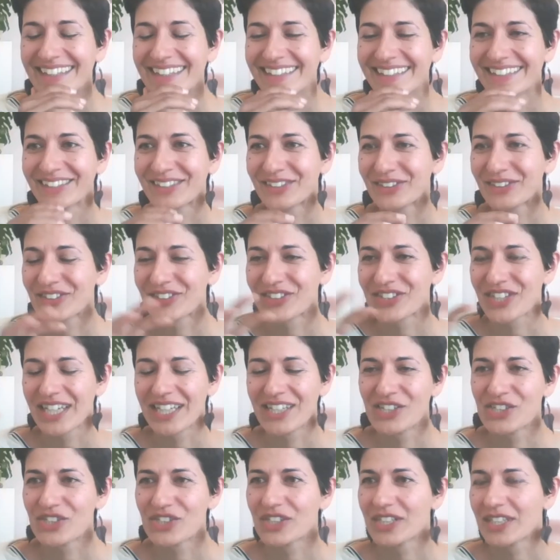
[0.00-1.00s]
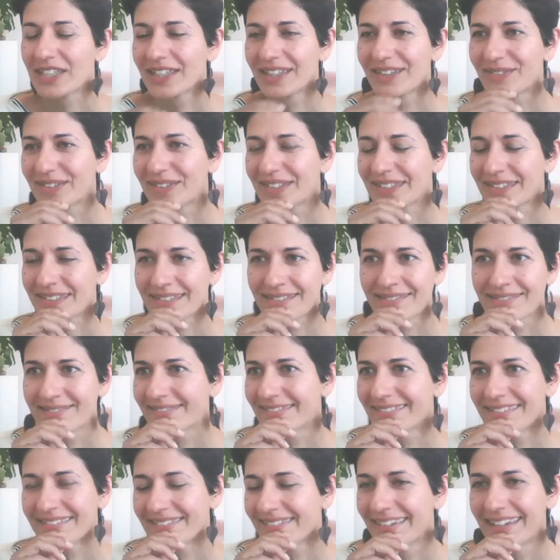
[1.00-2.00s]
search engine.
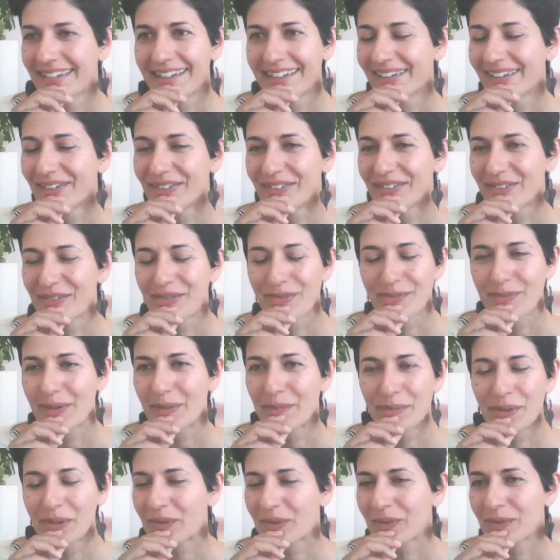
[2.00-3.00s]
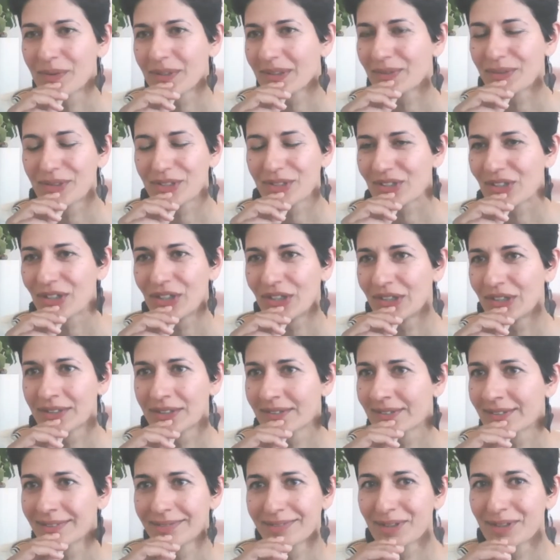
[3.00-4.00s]
I don't remember what it was
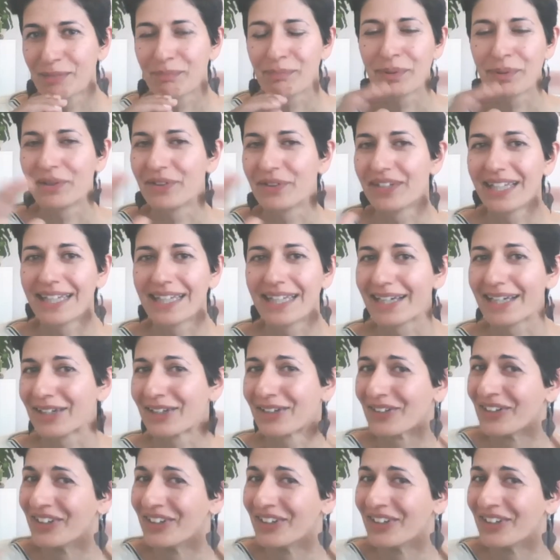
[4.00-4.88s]
called, Copernicus.